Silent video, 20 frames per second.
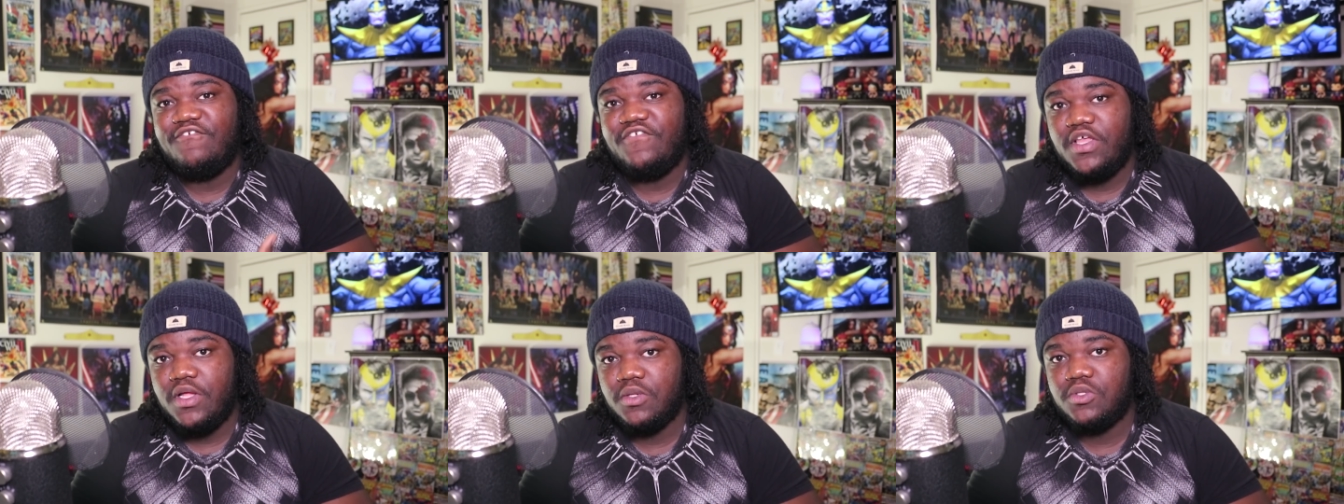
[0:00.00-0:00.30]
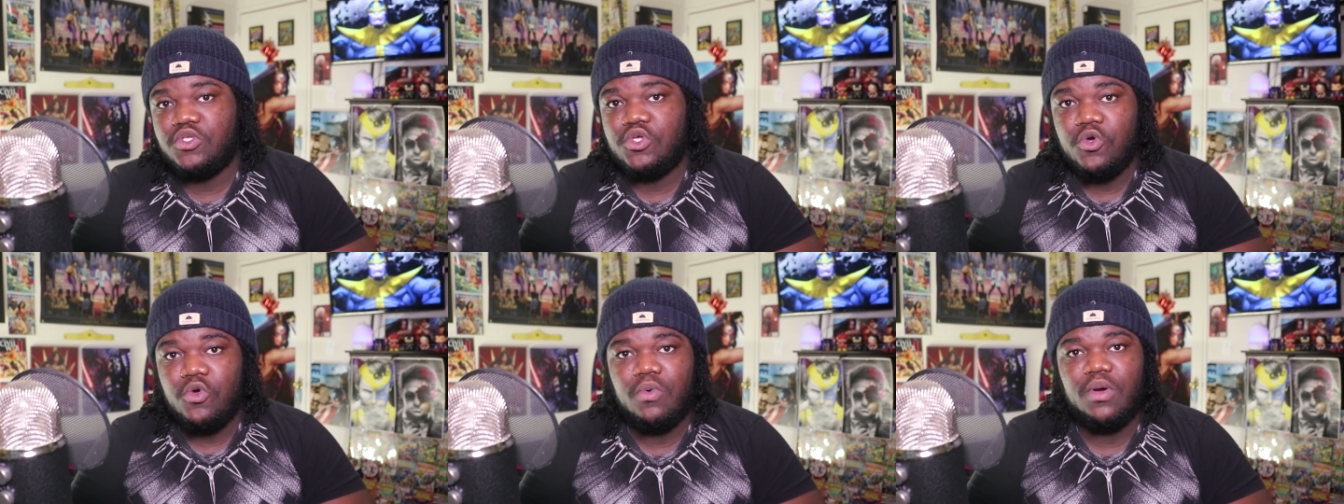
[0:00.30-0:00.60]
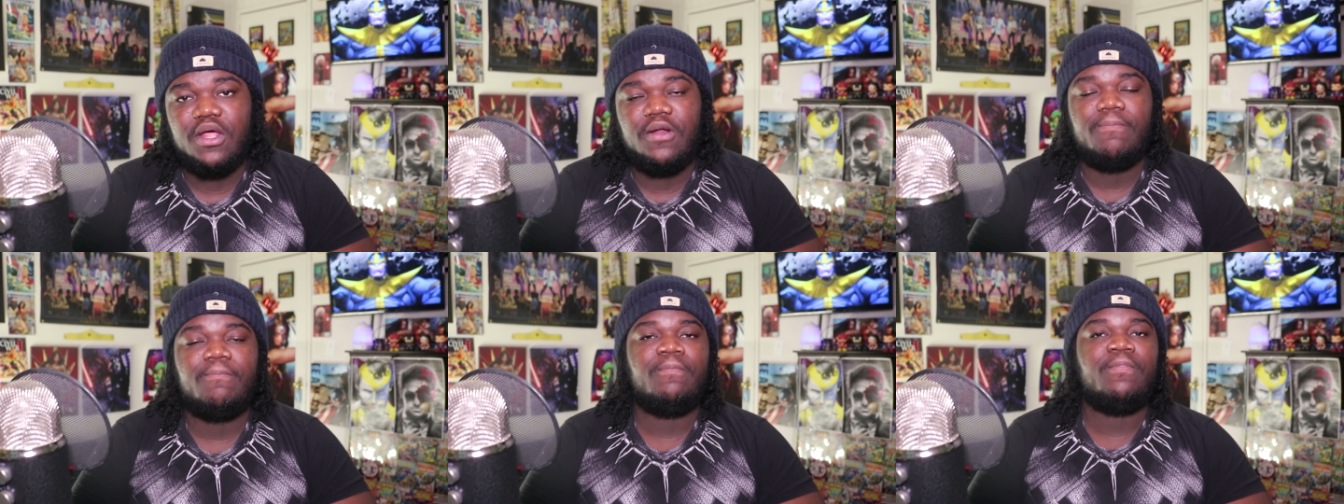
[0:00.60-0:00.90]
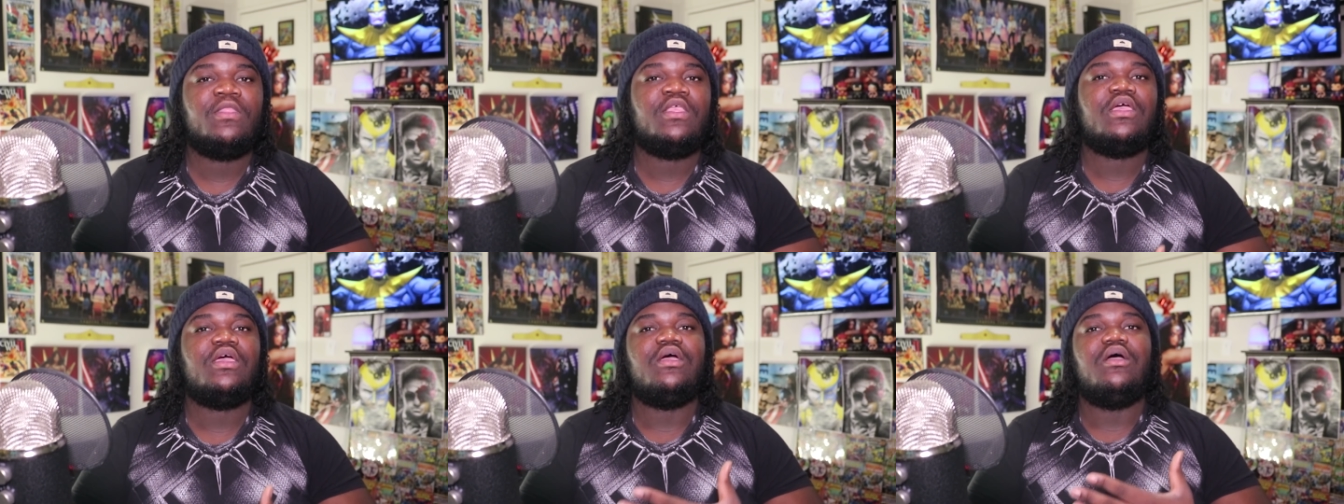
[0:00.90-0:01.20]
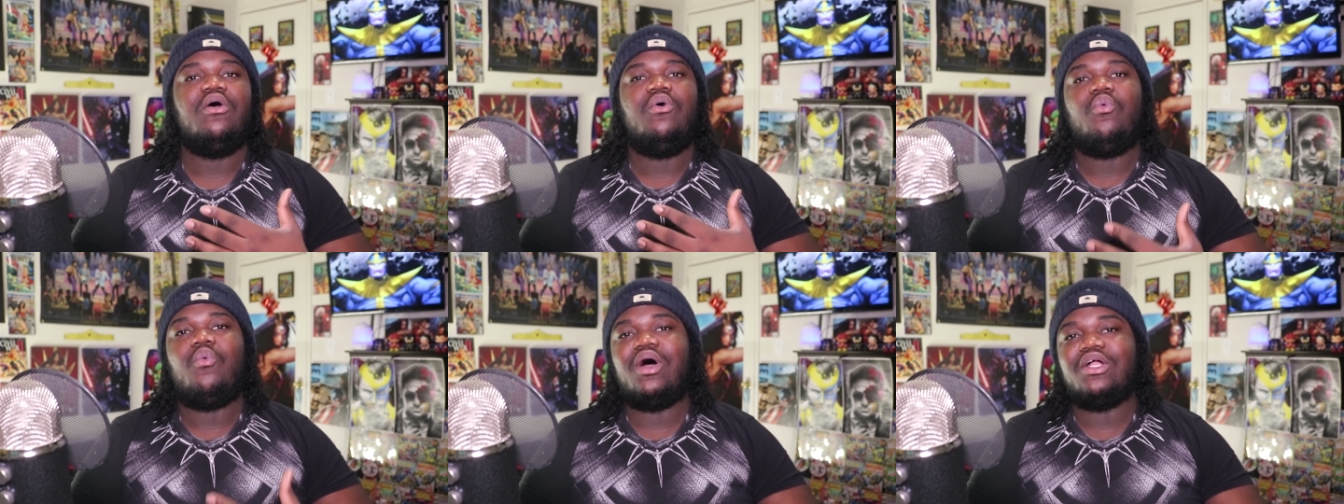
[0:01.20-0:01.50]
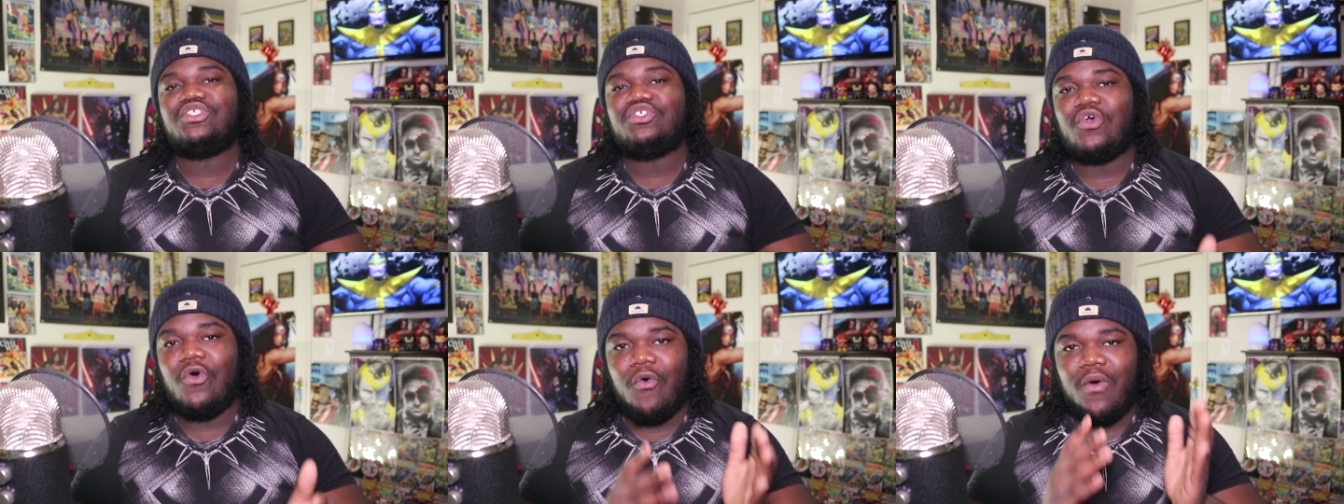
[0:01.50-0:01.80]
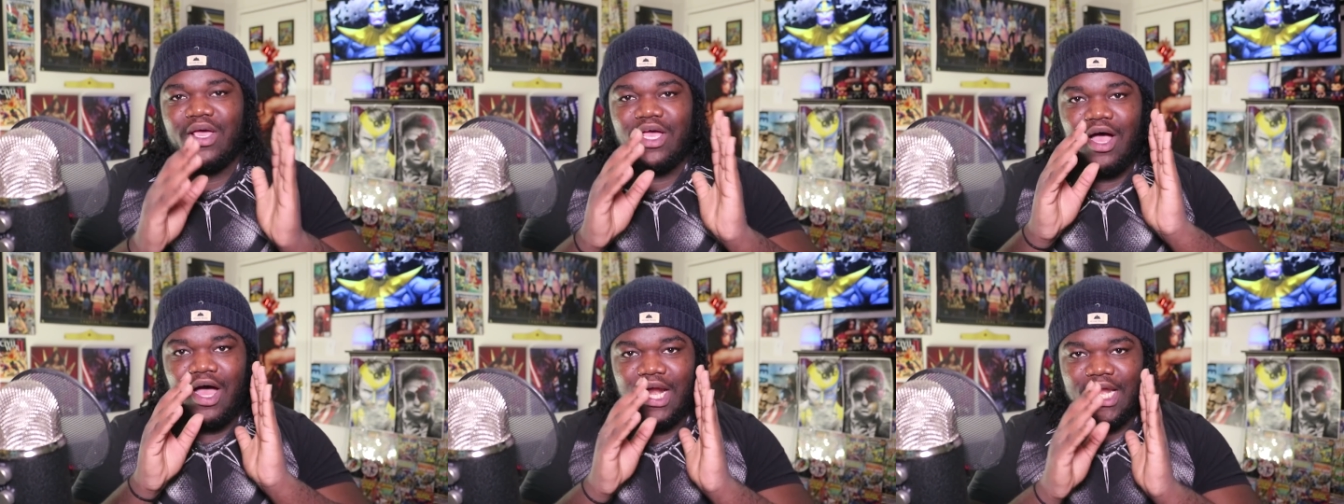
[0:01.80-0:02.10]
feel to it. What's
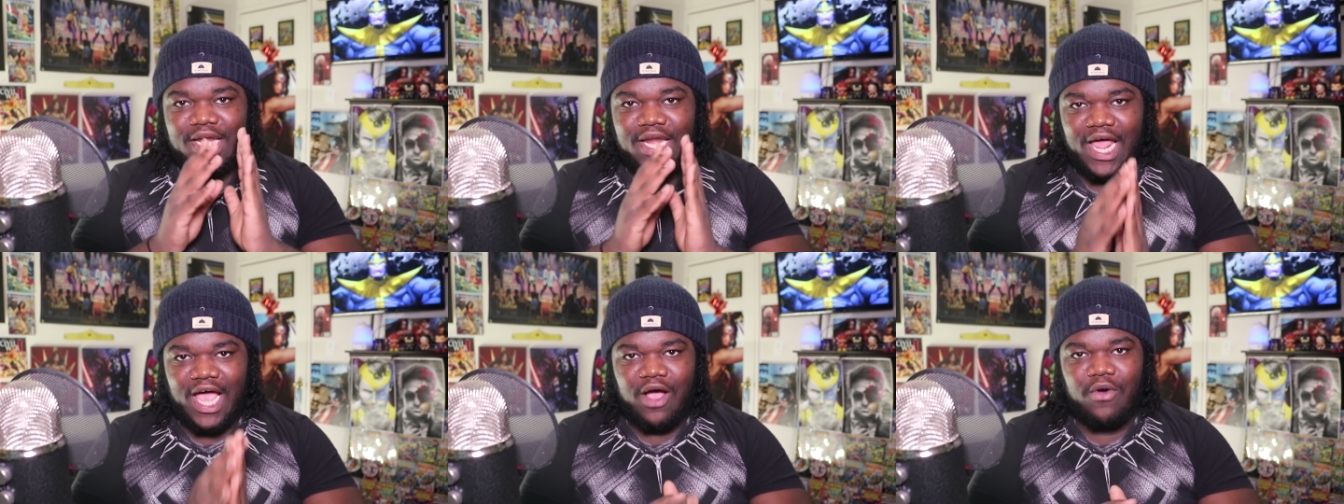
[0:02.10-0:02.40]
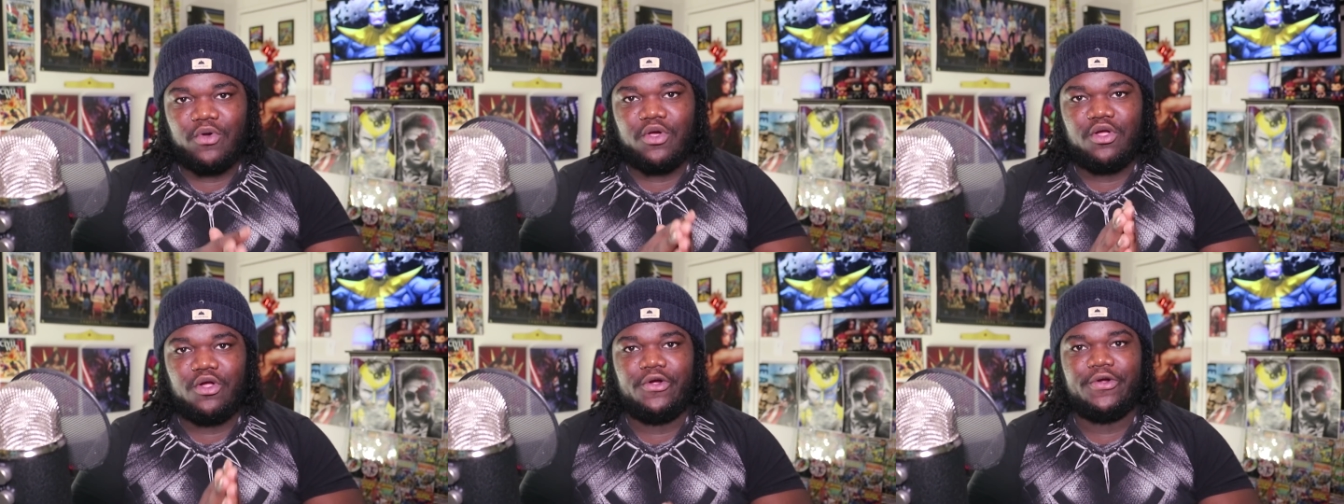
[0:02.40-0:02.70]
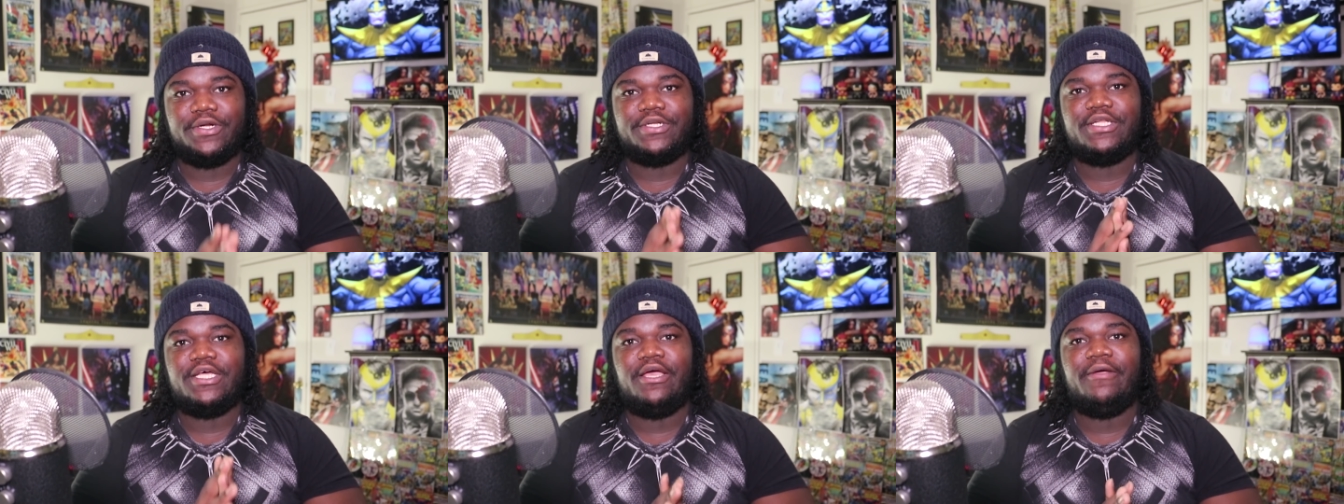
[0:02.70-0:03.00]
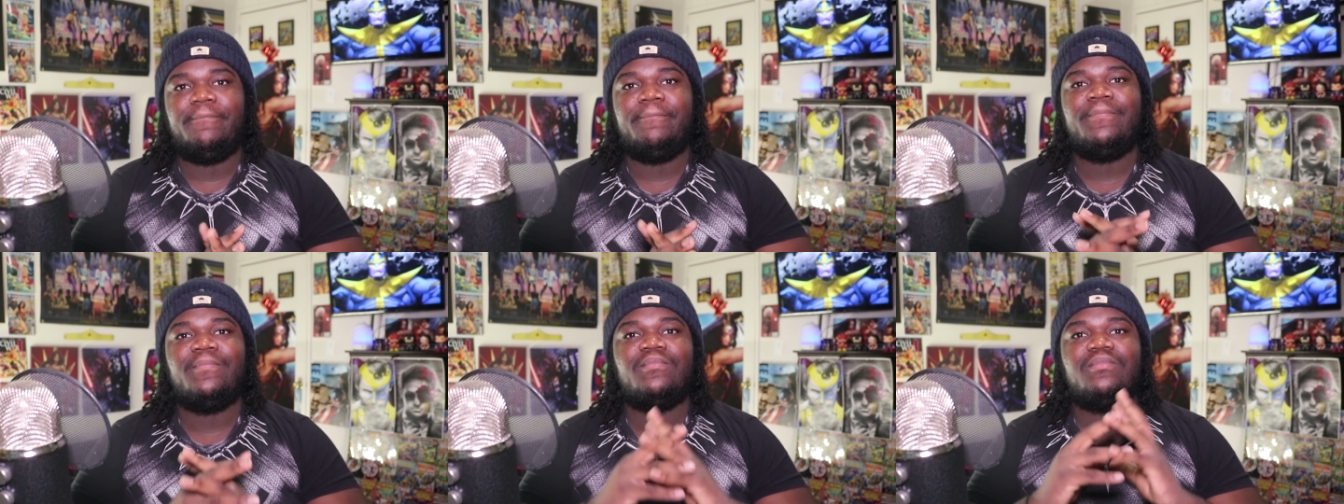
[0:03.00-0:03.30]
going on now currently?